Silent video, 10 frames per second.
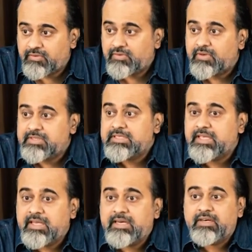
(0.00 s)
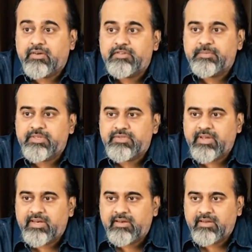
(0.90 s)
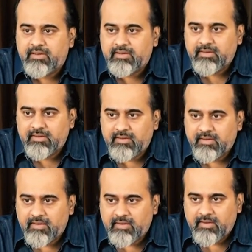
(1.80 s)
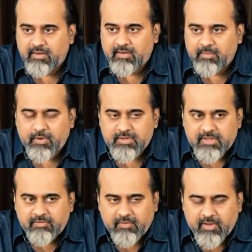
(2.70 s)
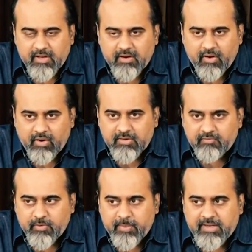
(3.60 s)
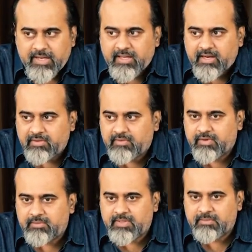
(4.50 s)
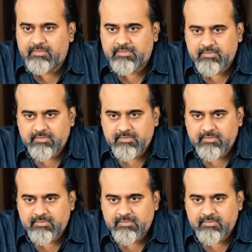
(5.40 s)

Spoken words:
to or scared of spirituality? Because they feel a lot would be taken away from them.